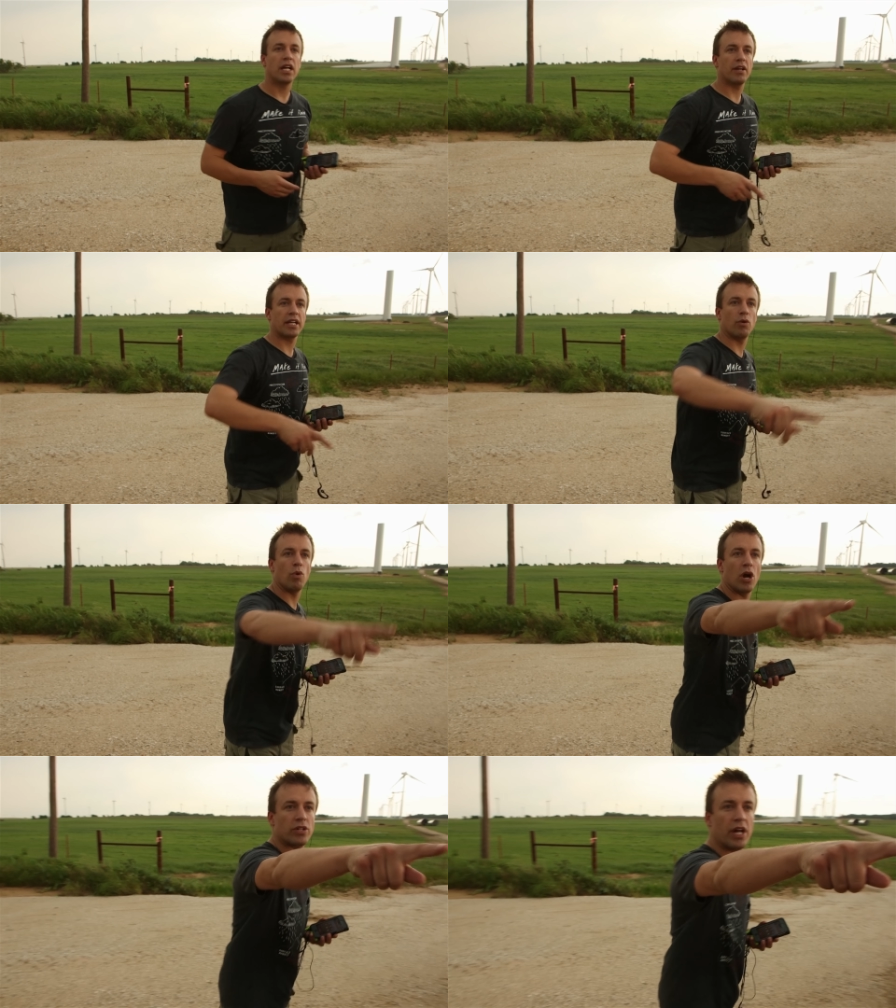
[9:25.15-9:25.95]
Yeah, we got
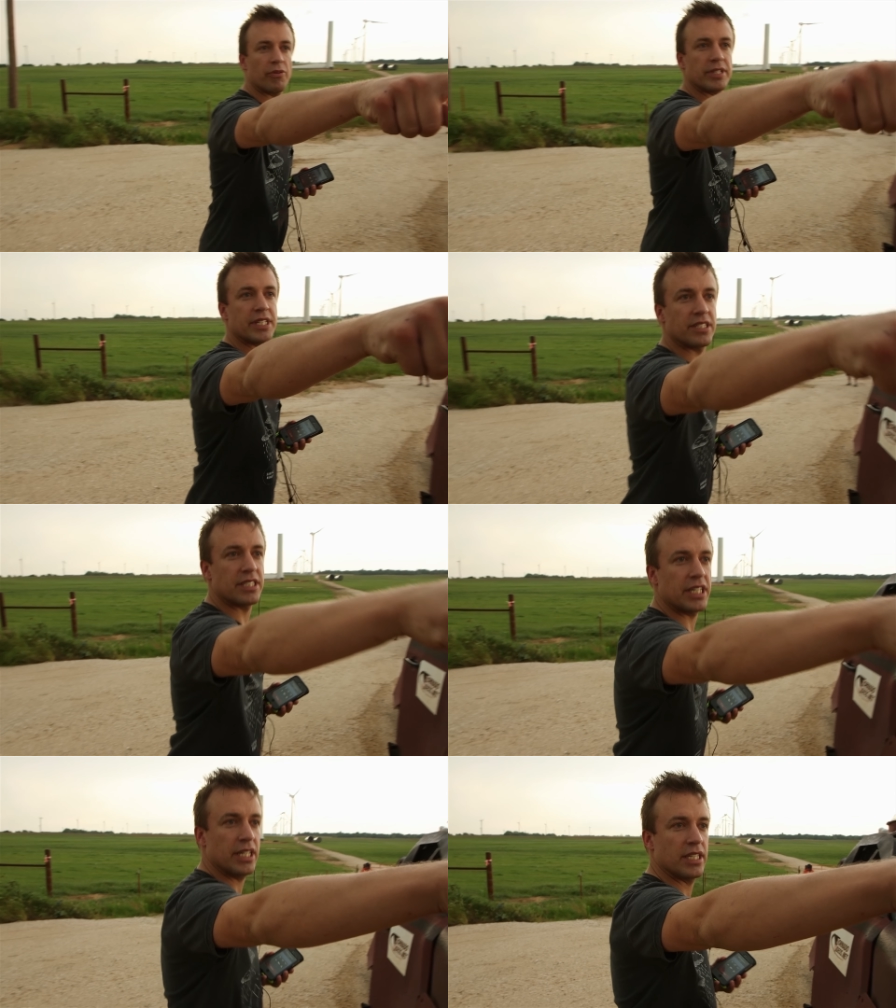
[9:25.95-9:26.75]
a wall cloud right there,
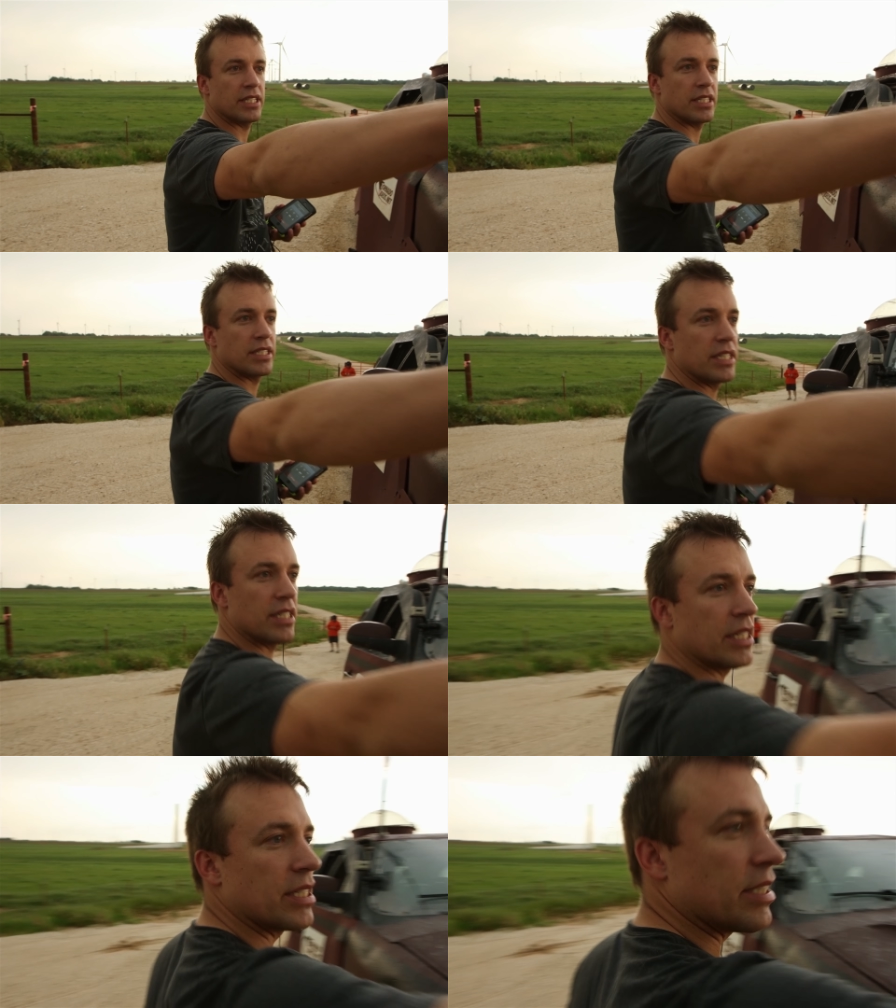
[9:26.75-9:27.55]
see?
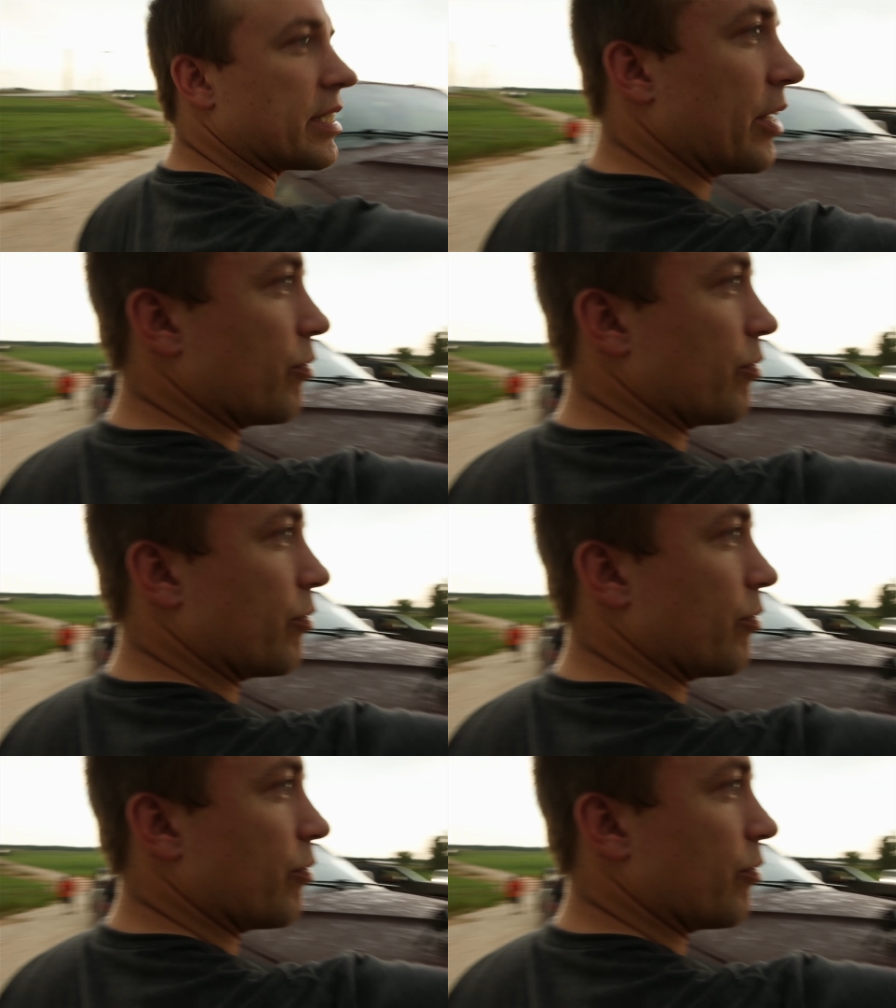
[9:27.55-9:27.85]
It's